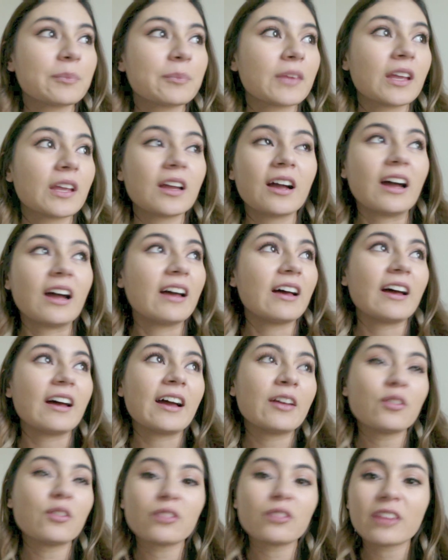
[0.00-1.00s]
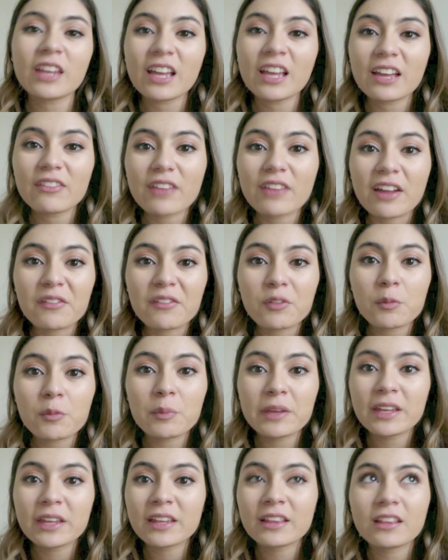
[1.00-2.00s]
I don't think I've ever been
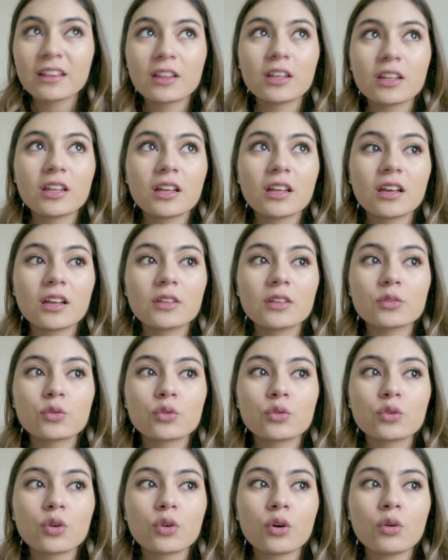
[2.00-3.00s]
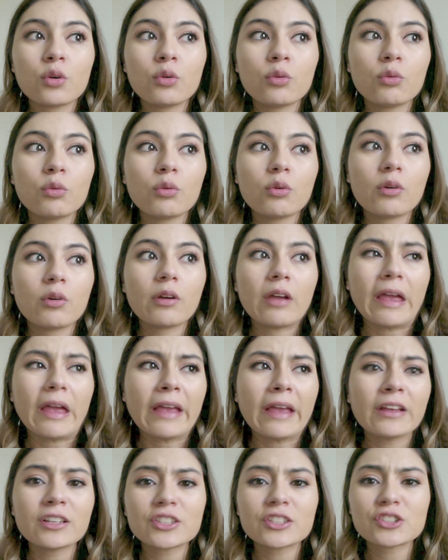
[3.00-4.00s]
so
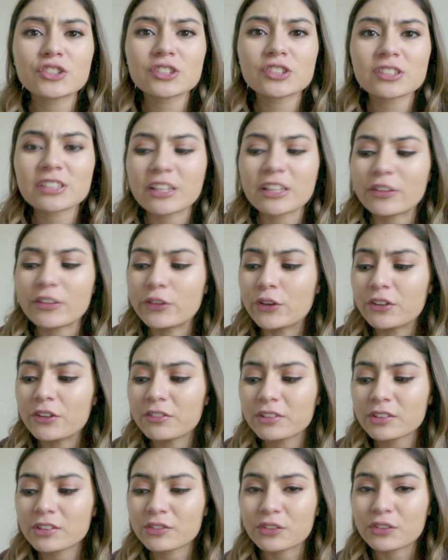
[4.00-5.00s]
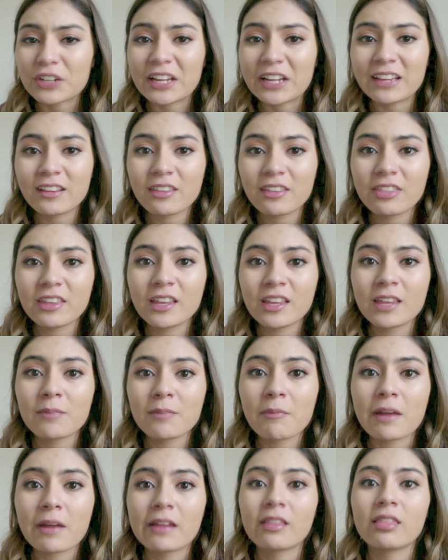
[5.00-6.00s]
anxious and nervous for anything in my
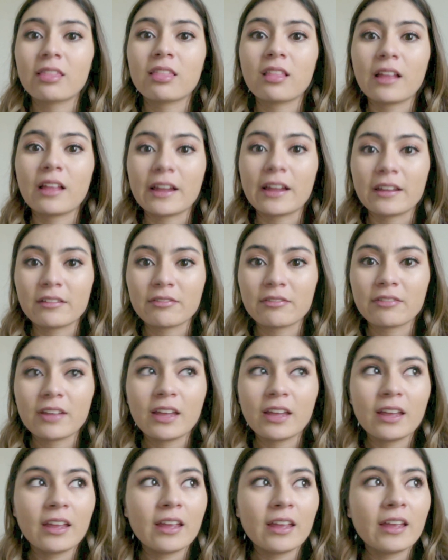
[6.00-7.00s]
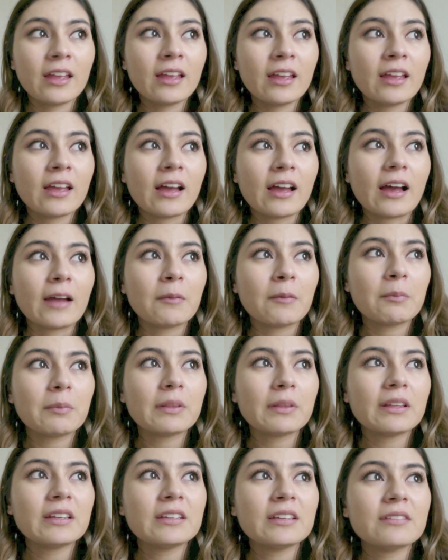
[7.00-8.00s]
life. I believe
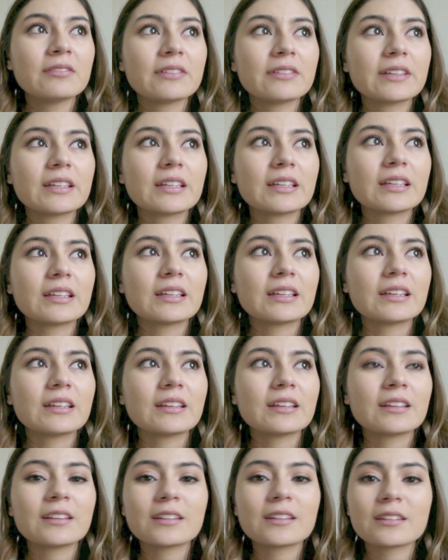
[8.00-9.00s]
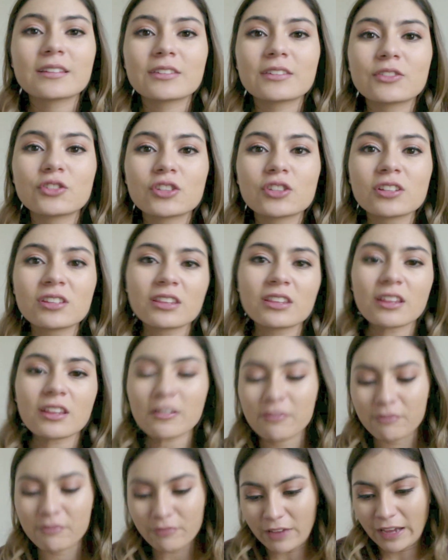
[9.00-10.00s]
it's just the
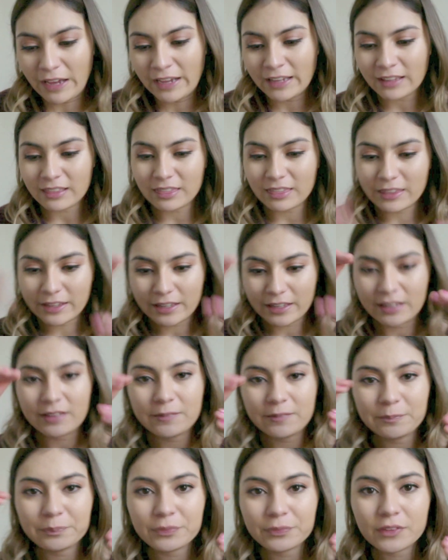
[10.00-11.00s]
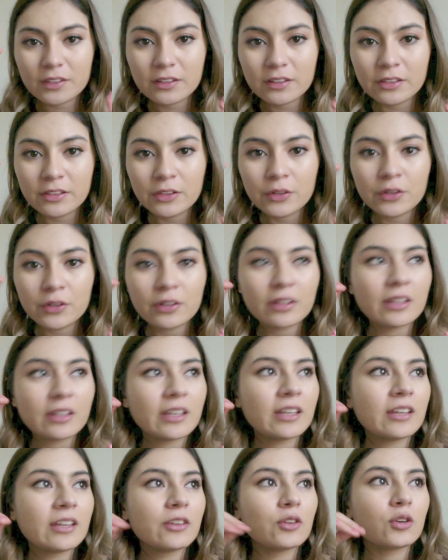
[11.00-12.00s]
fact that literally you
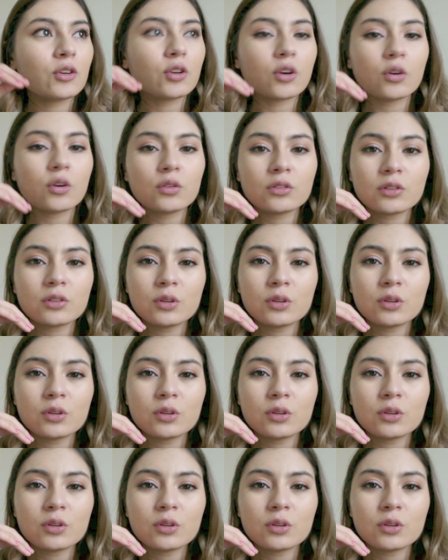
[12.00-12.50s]
go through